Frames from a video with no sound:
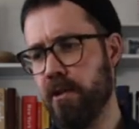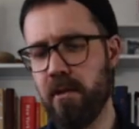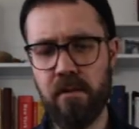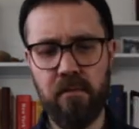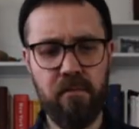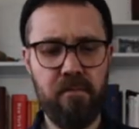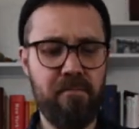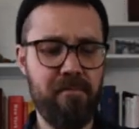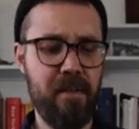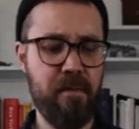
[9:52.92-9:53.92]
just
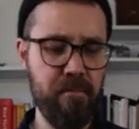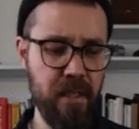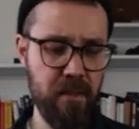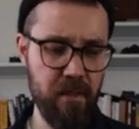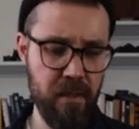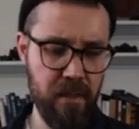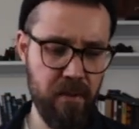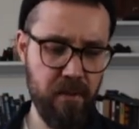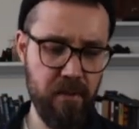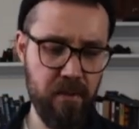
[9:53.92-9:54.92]
immediately
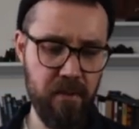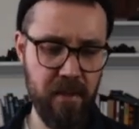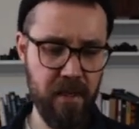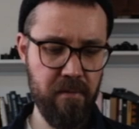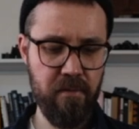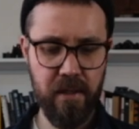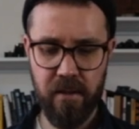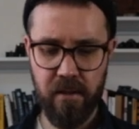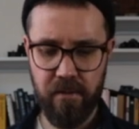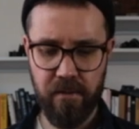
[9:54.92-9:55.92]
going to get
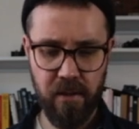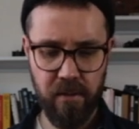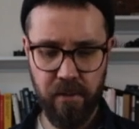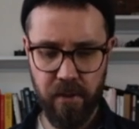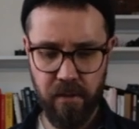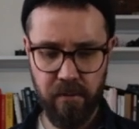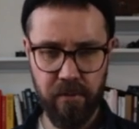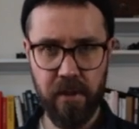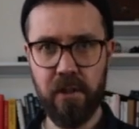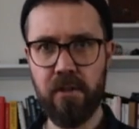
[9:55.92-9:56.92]
rid of this pocket
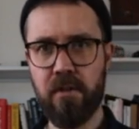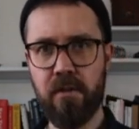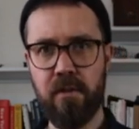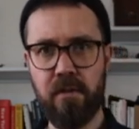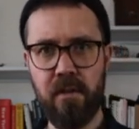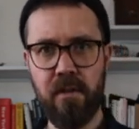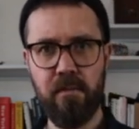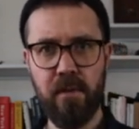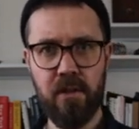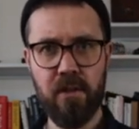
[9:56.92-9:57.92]
flasher because as
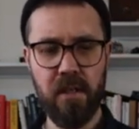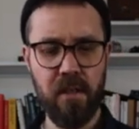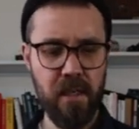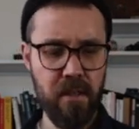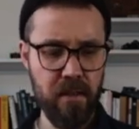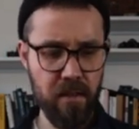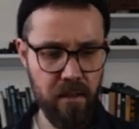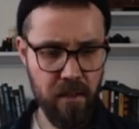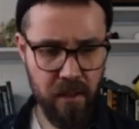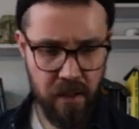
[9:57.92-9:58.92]
much as I like
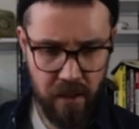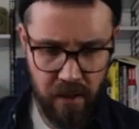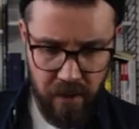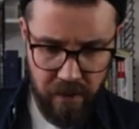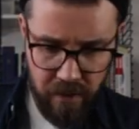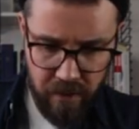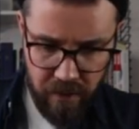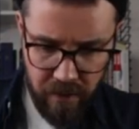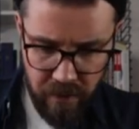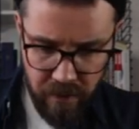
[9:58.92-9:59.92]
it,
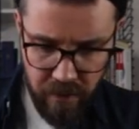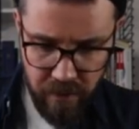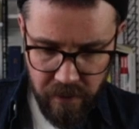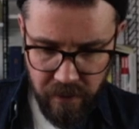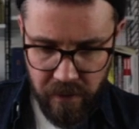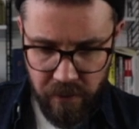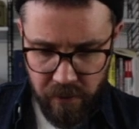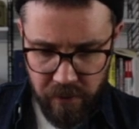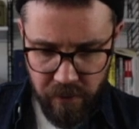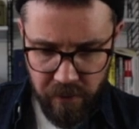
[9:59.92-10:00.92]
the
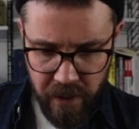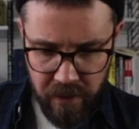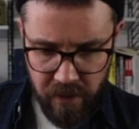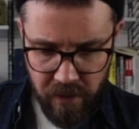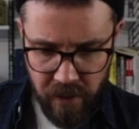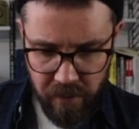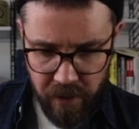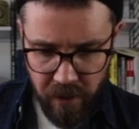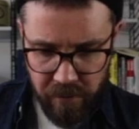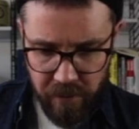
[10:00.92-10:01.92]
little threads that are
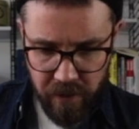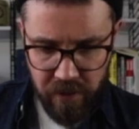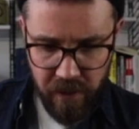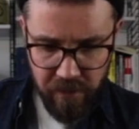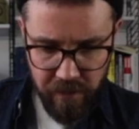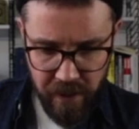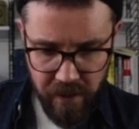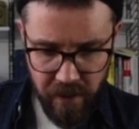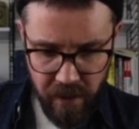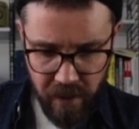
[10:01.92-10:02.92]
coming off it are driving me
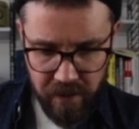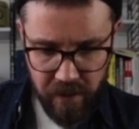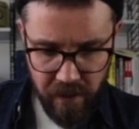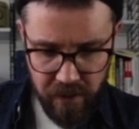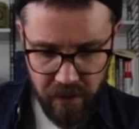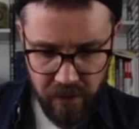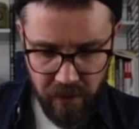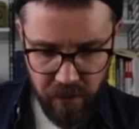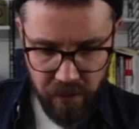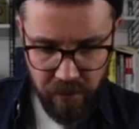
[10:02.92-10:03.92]
nuts, and that's just
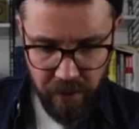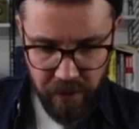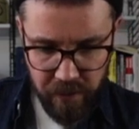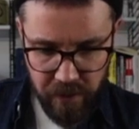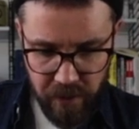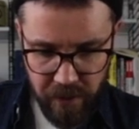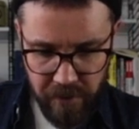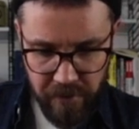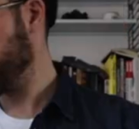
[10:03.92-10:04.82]
not good for my OCD.